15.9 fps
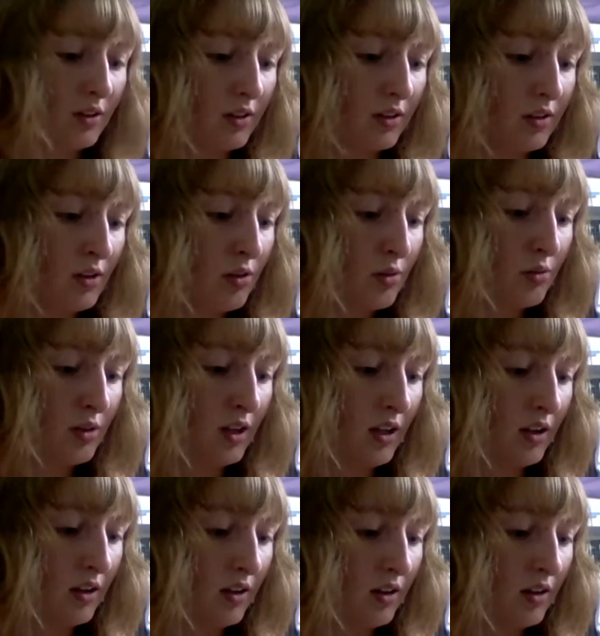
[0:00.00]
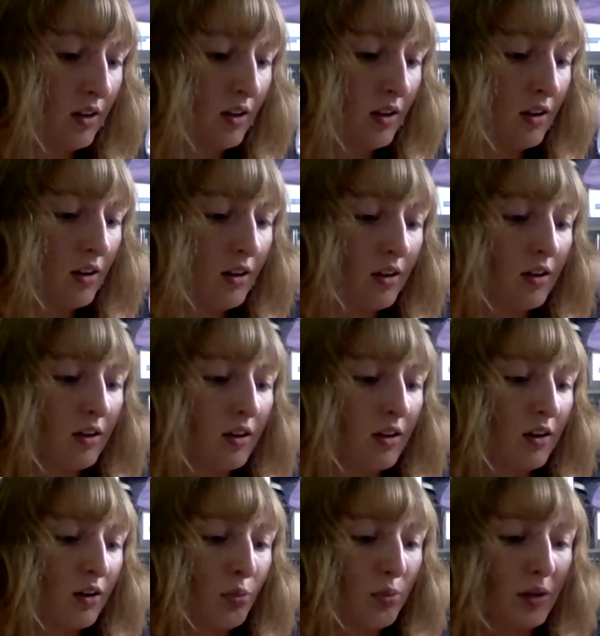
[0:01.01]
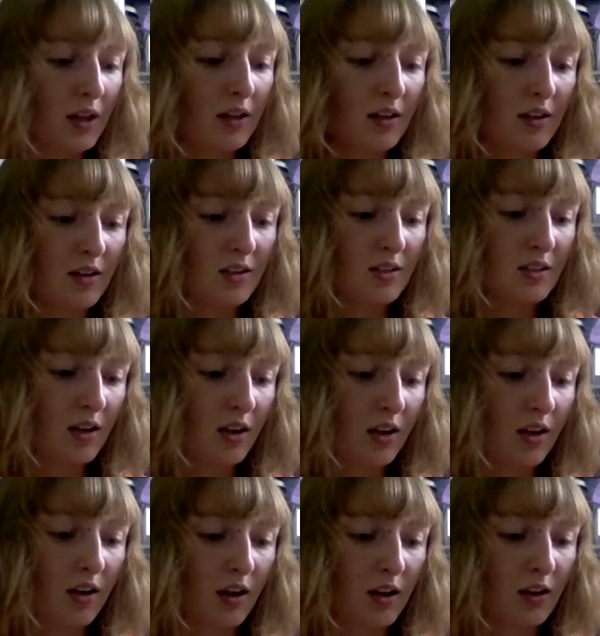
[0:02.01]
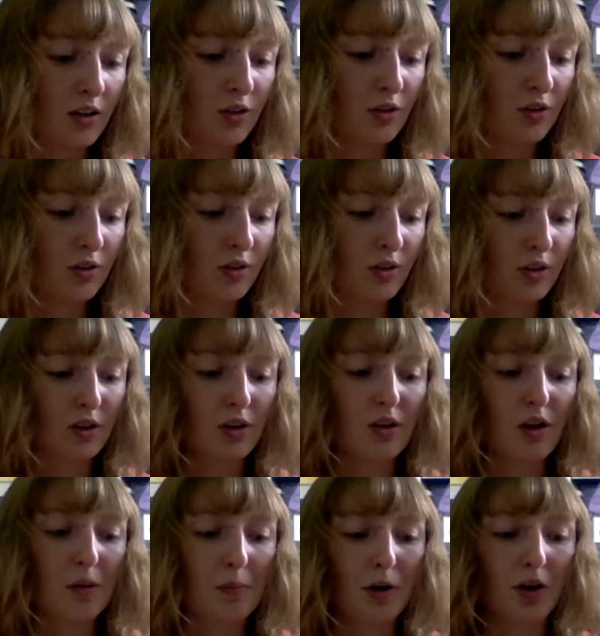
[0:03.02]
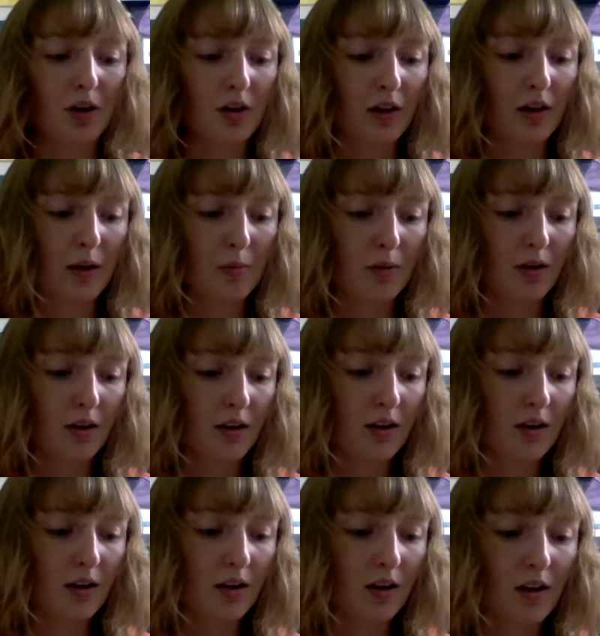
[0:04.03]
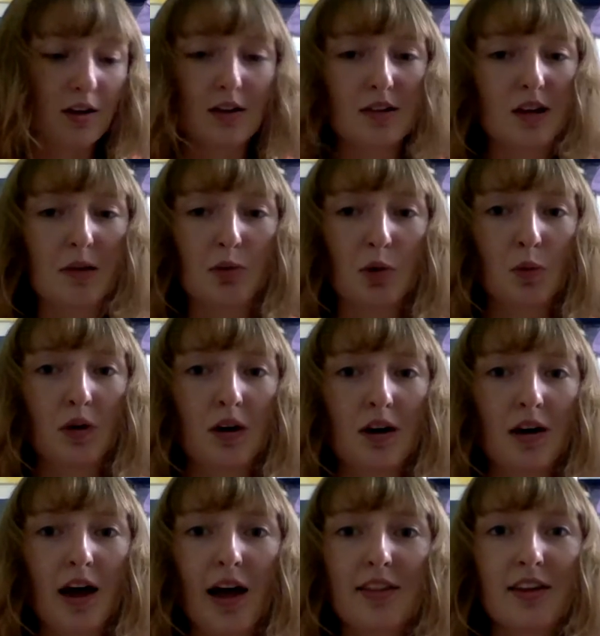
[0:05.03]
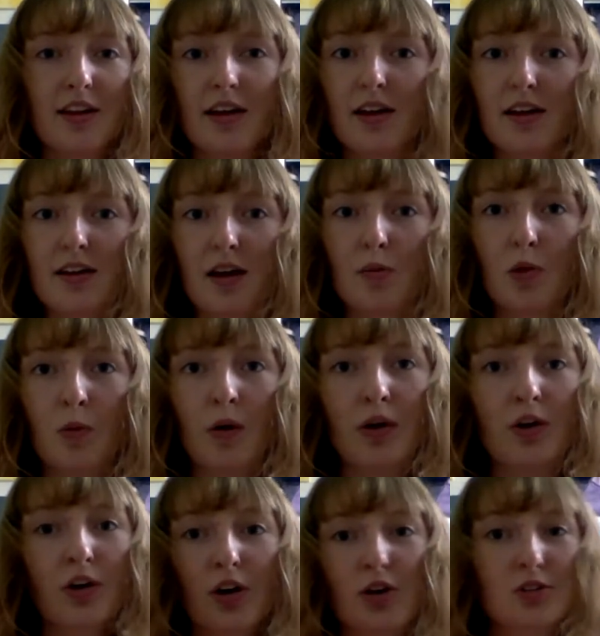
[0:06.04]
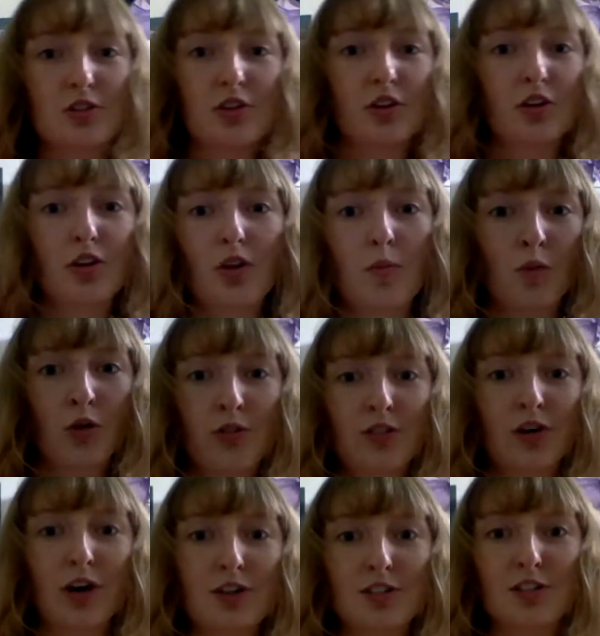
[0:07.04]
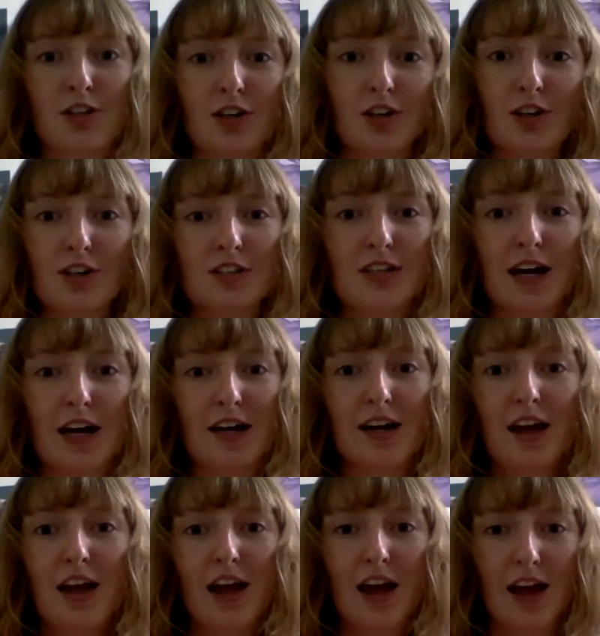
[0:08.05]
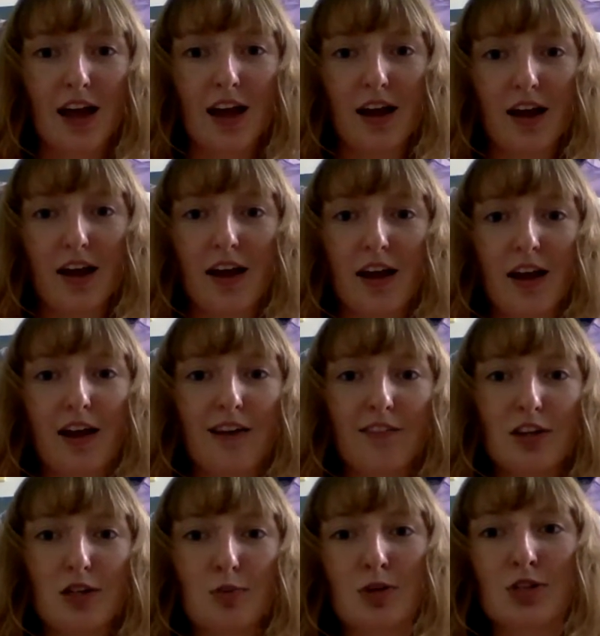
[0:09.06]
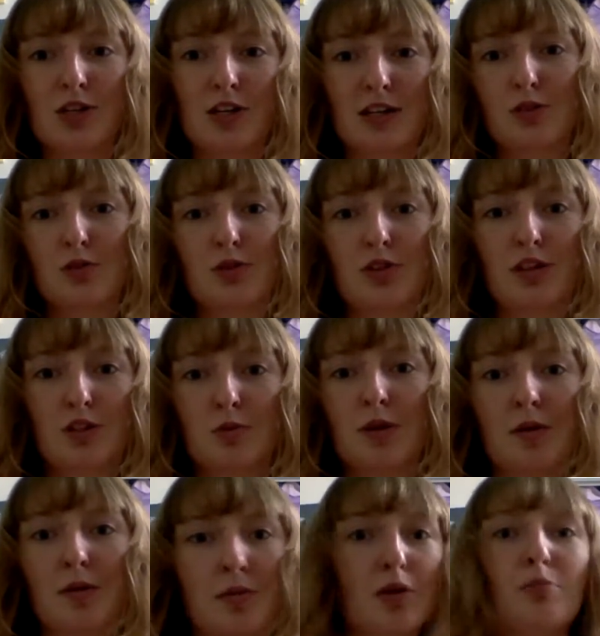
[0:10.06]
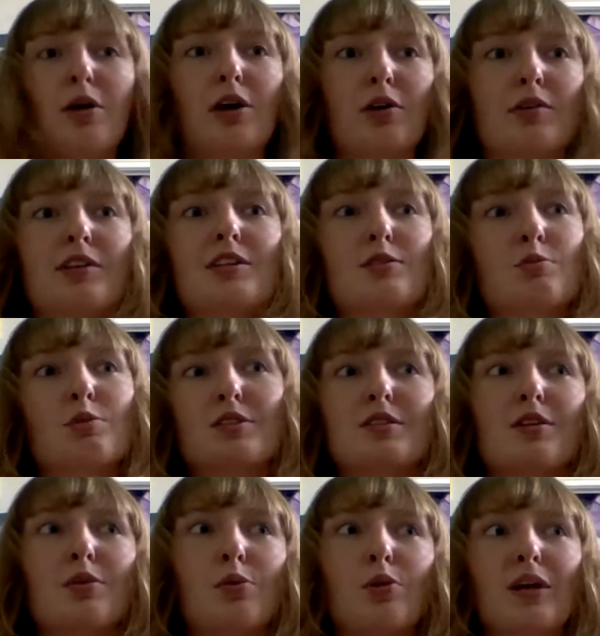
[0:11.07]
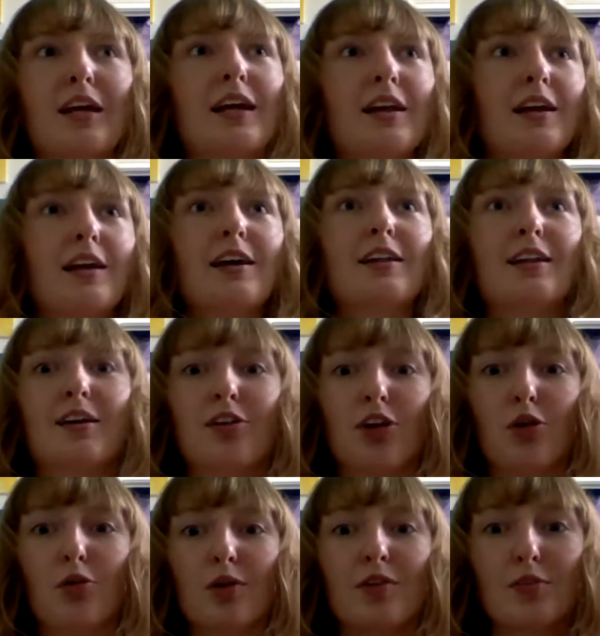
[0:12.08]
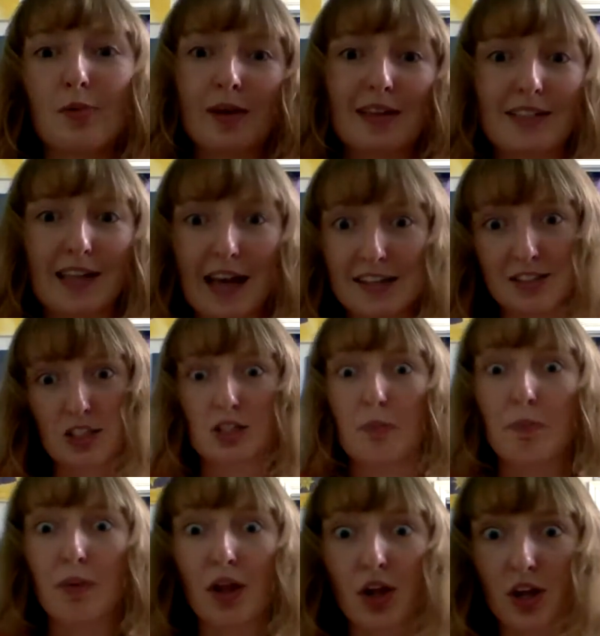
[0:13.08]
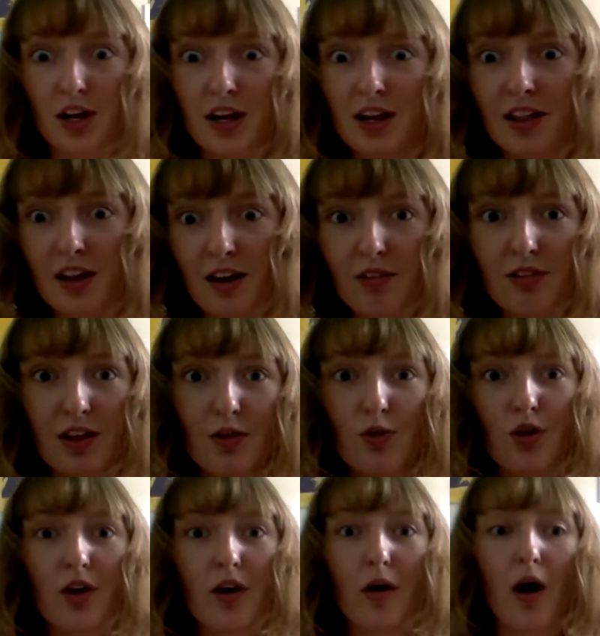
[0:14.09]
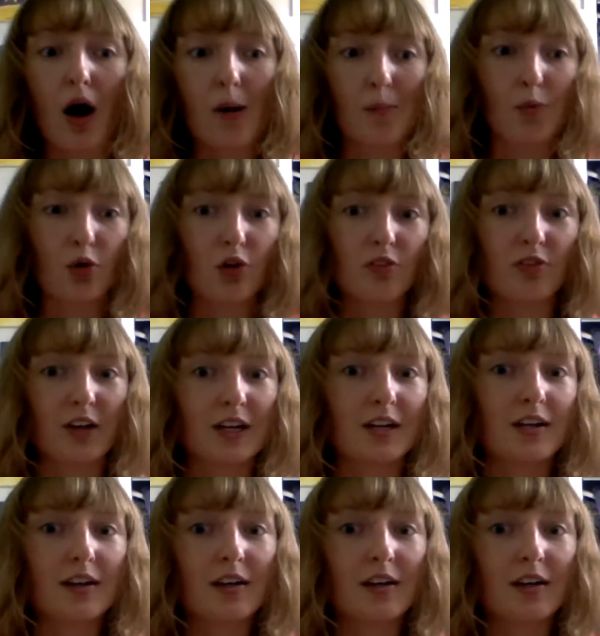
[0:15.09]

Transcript: you play this thing and you can look at the top card of your library anytime you want, and then anytime you want you can also look at their morph cards, and you can decide, hey, if this person attacks with this one, I'm going to block with this one because then it will kill it, and then I'll get rid of it because it has this ability that if they were to unmorph it, it